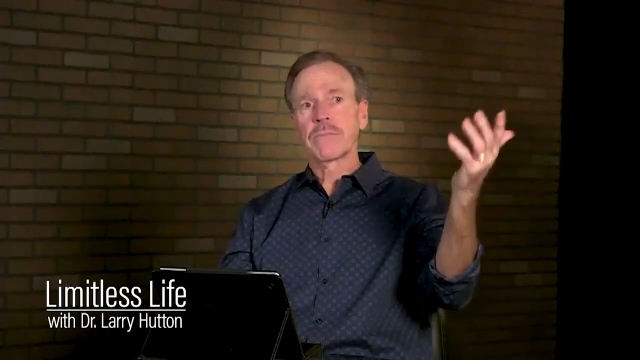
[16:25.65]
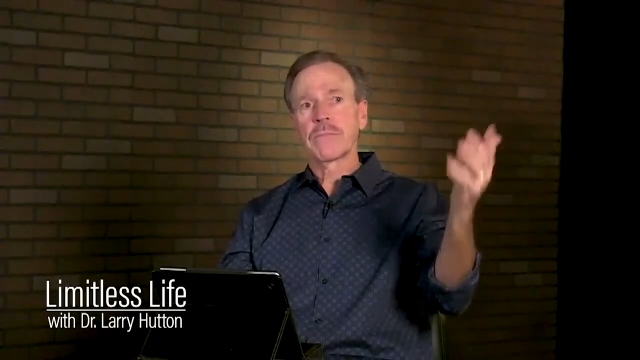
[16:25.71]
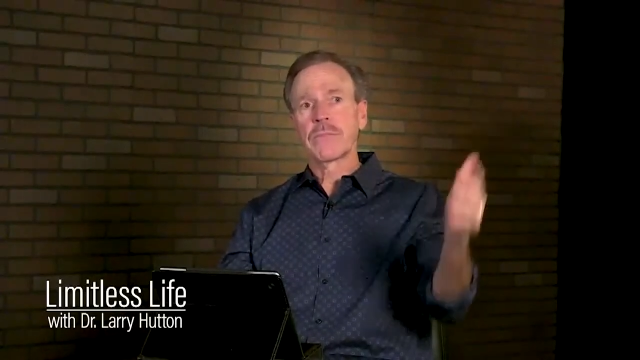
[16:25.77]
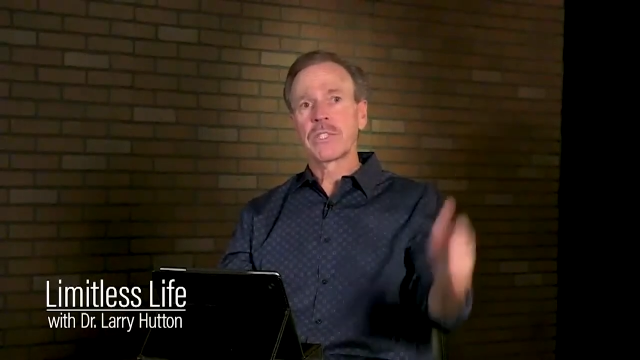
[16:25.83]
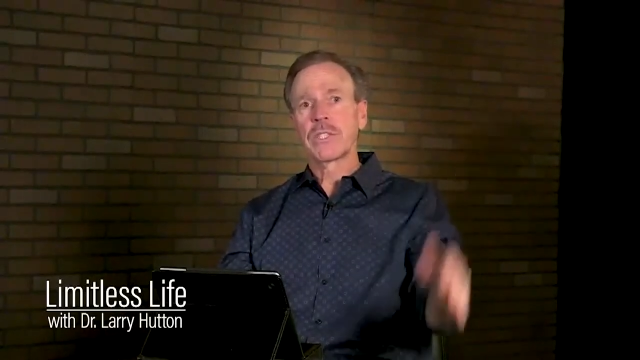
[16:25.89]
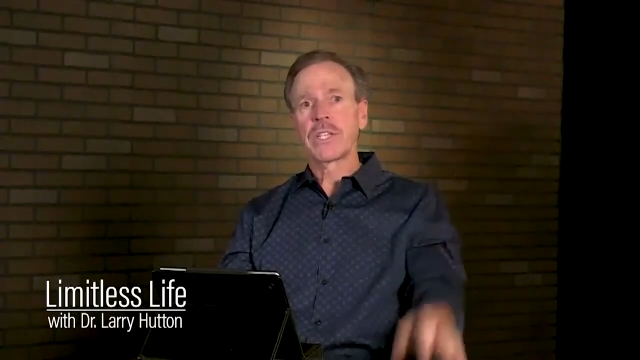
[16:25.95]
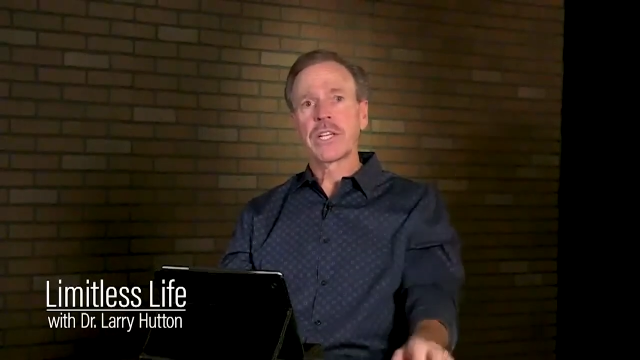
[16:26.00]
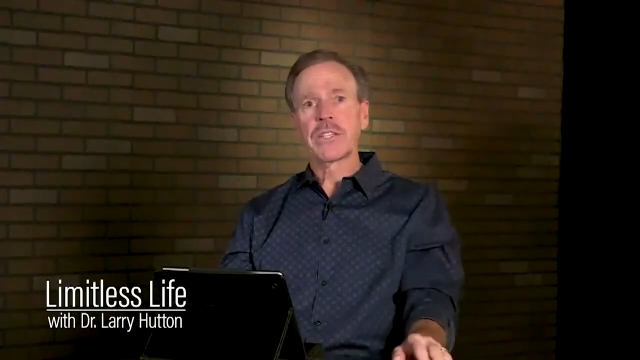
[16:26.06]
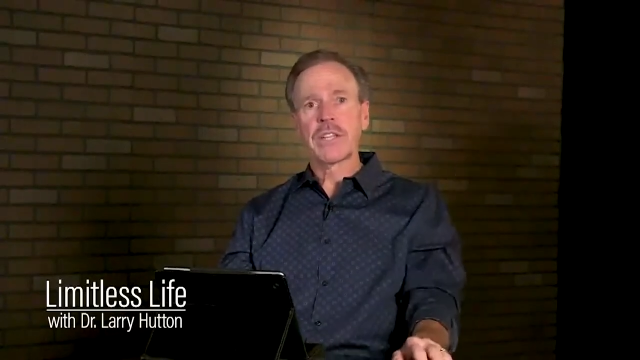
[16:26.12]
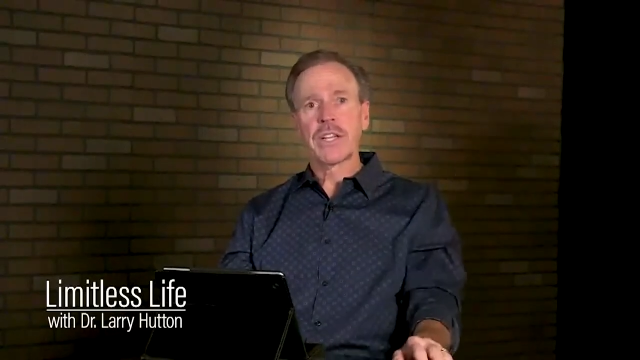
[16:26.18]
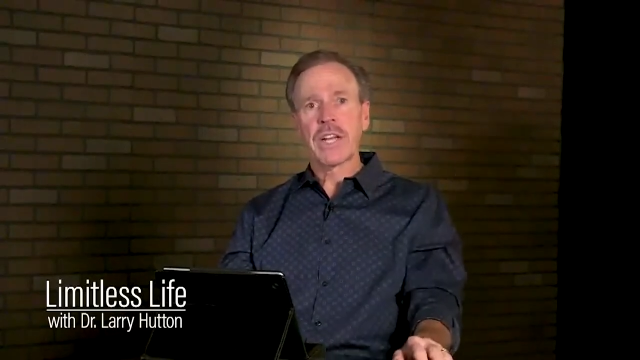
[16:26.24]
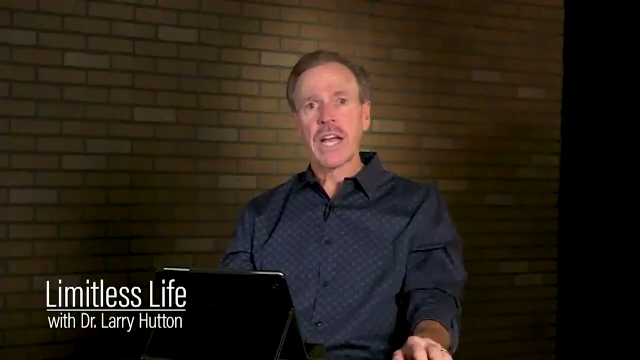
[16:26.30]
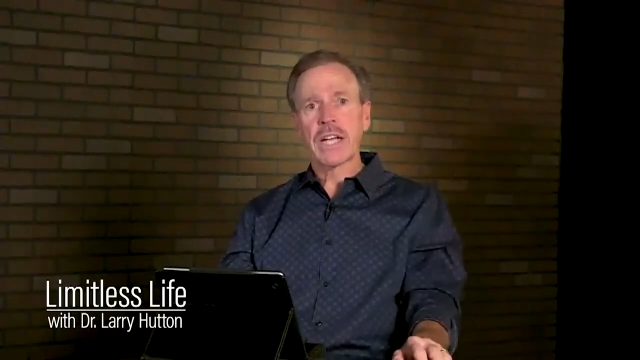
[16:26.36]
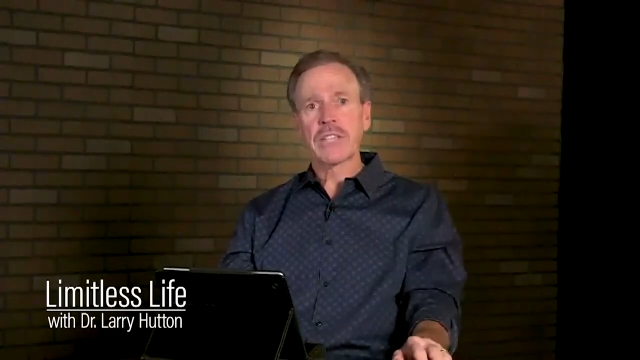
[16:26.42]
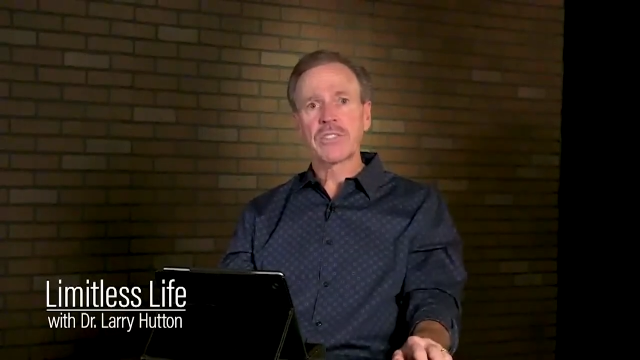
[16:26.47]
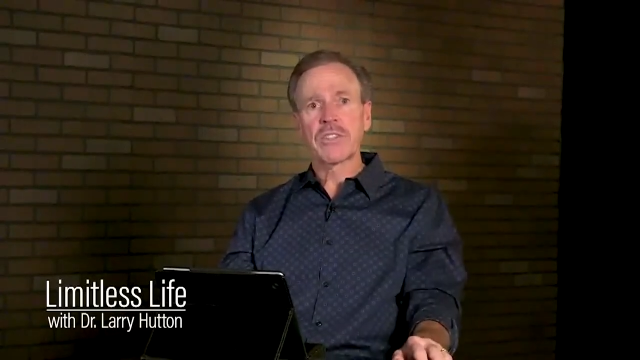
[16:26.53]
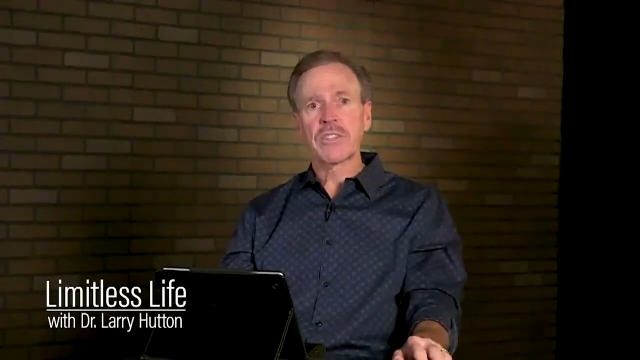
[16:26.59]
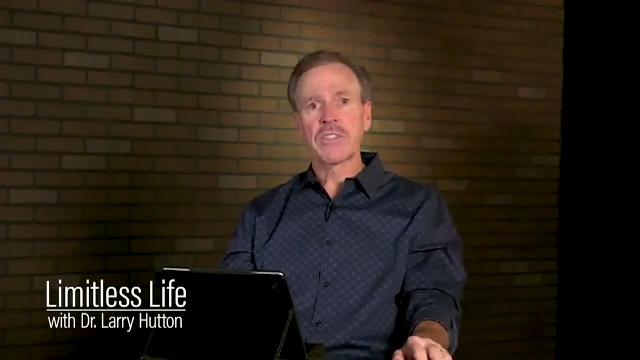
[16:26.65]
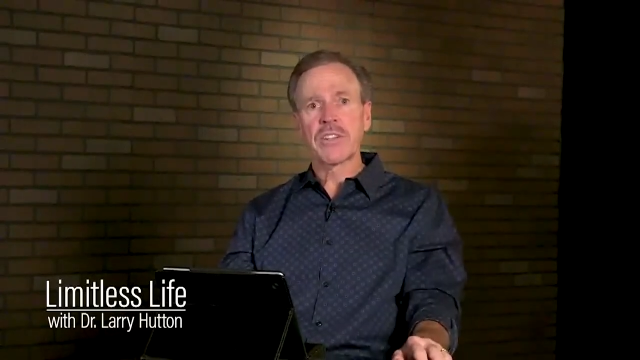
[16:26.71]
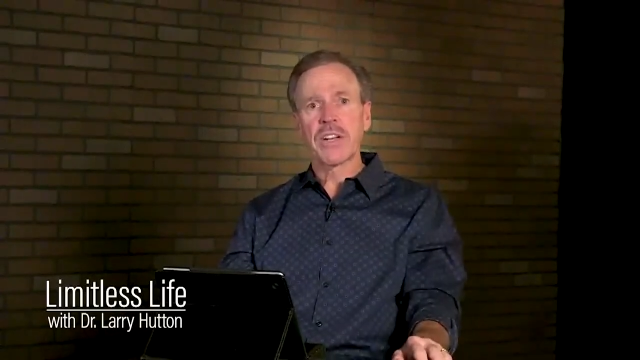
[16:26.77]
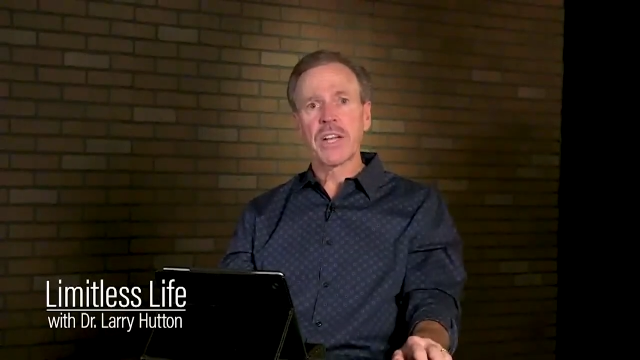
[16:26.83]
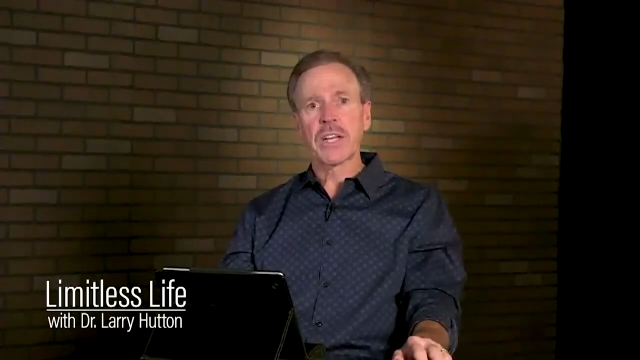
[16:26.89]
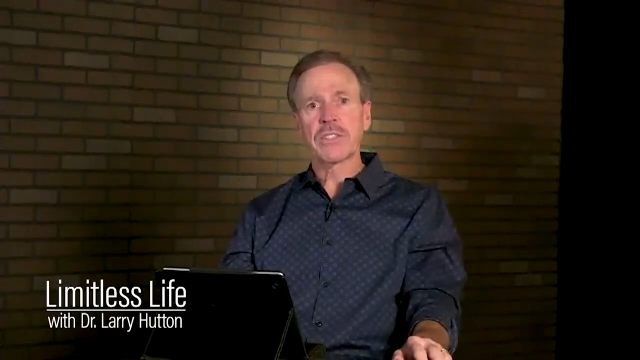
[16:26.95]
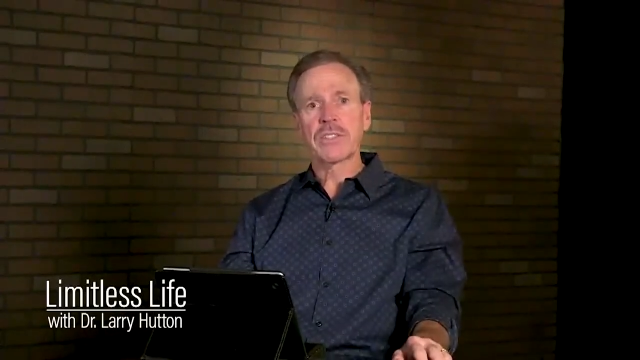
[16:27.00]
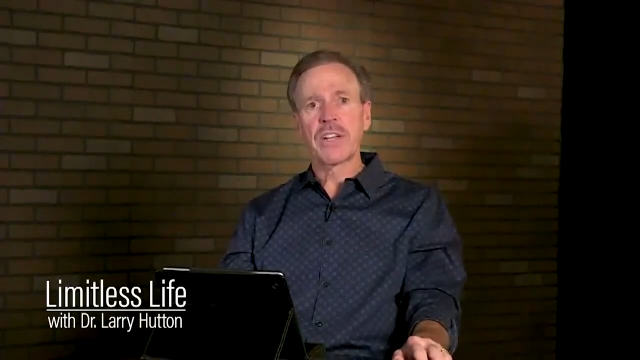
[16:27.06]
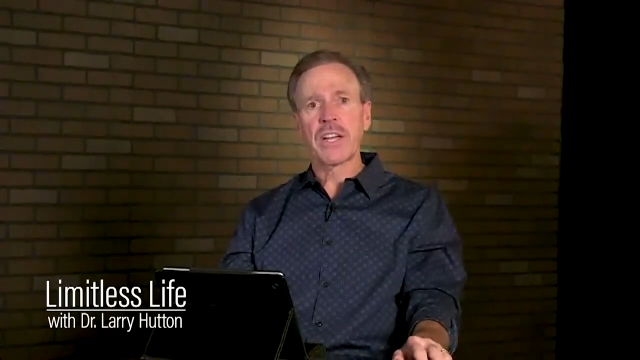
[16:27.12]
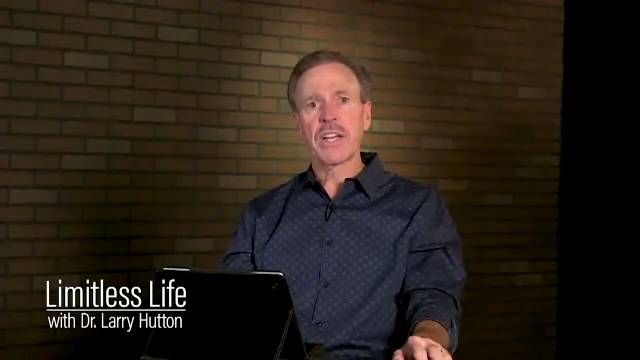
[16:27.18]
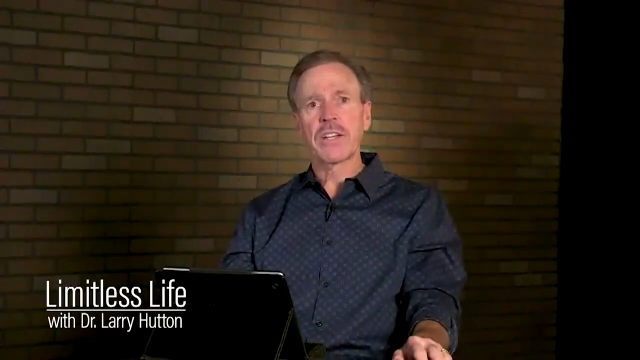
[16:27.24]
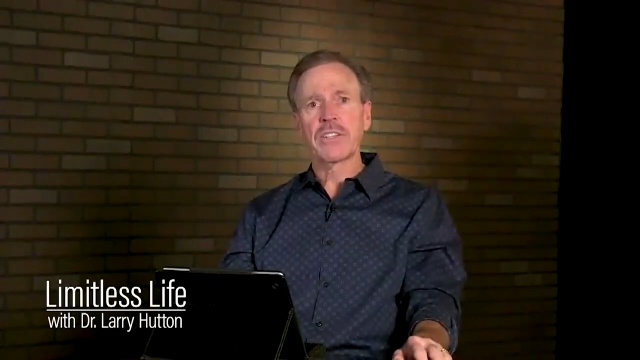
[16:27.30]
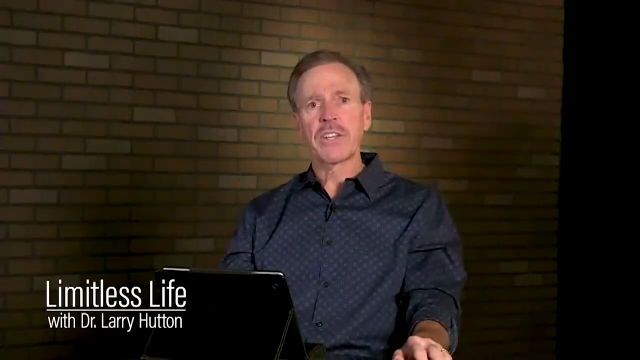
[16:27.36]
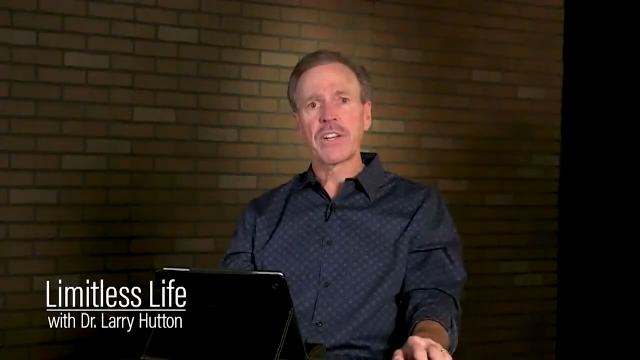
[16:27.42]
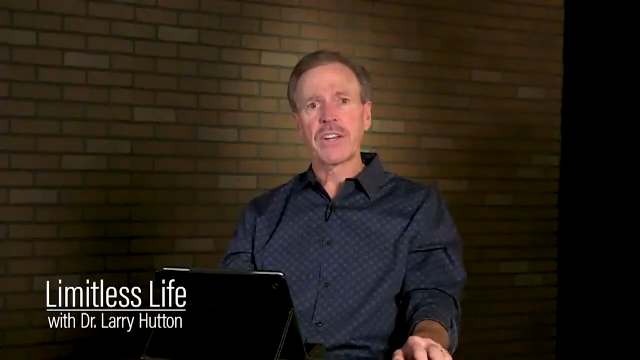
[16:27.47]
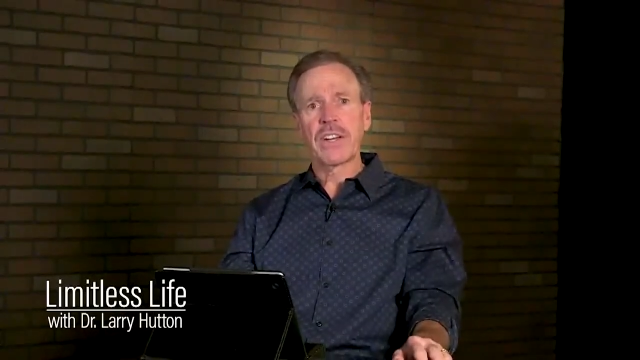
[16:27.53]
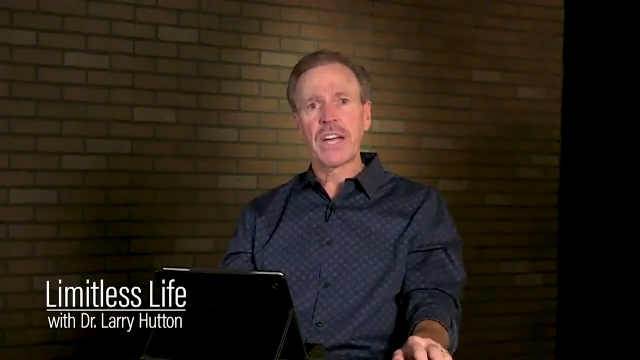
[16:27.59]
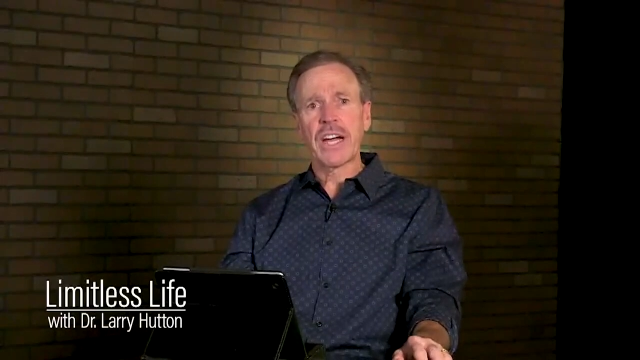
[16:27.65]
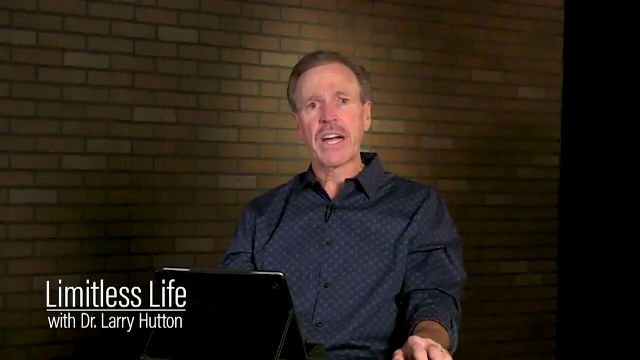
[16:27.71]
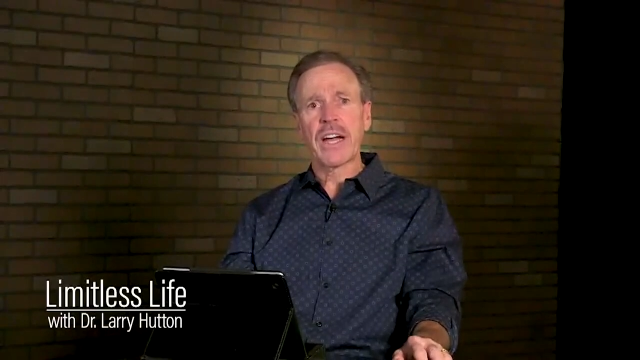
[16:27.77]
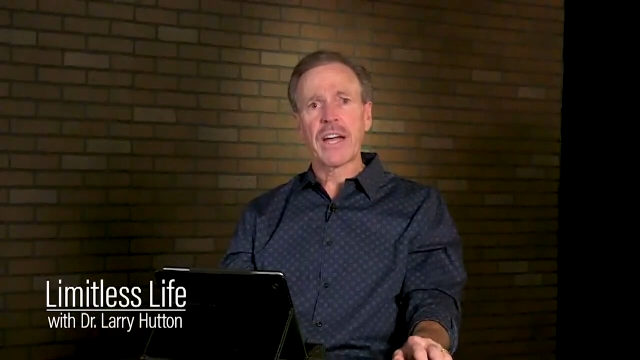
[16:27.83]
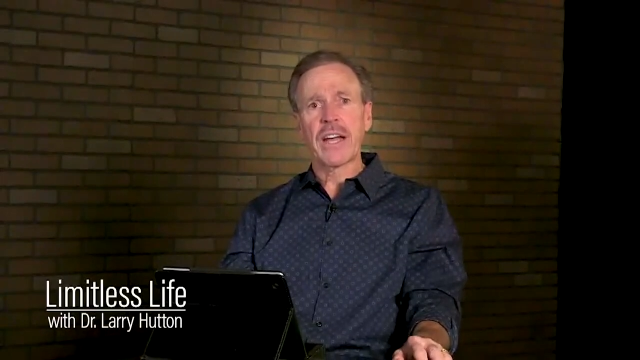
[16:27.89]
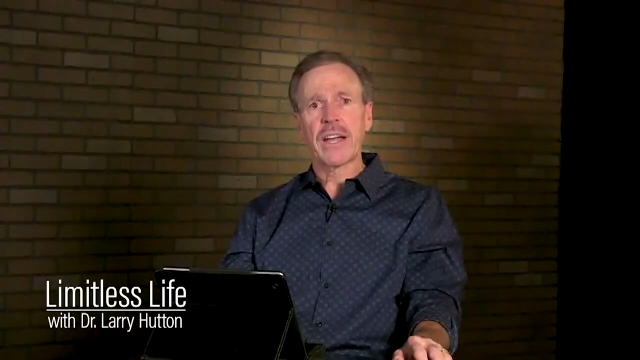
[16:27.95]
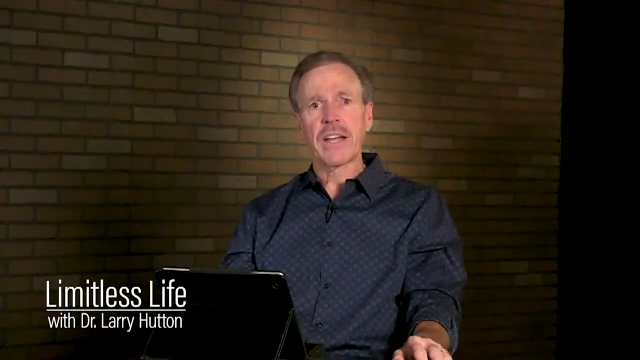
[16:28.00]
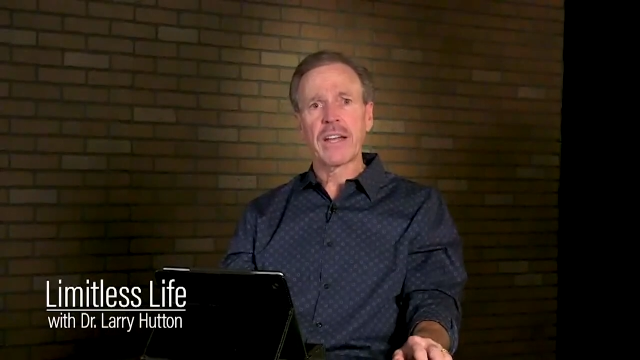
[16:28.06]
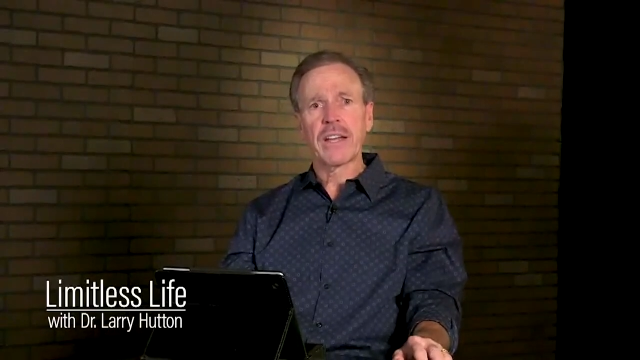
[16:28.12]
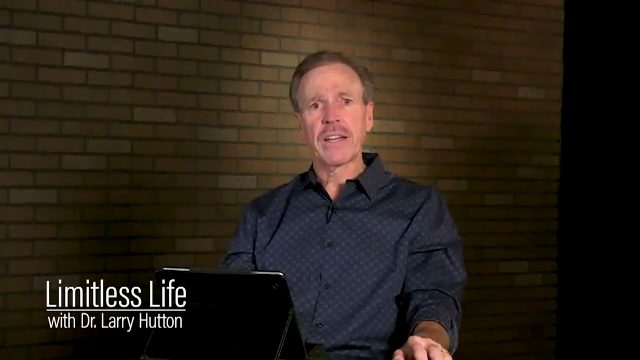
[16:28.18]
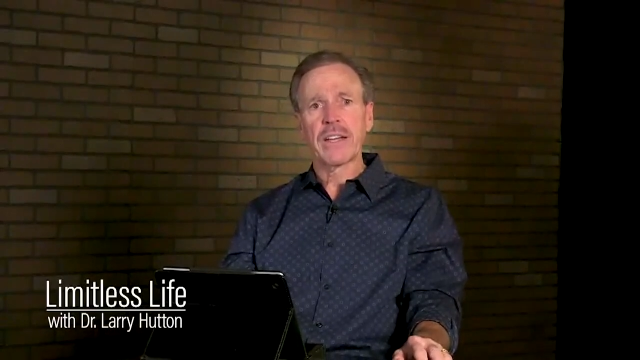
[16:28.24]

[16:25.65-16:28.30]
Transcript: you get in an accident the next day and you die.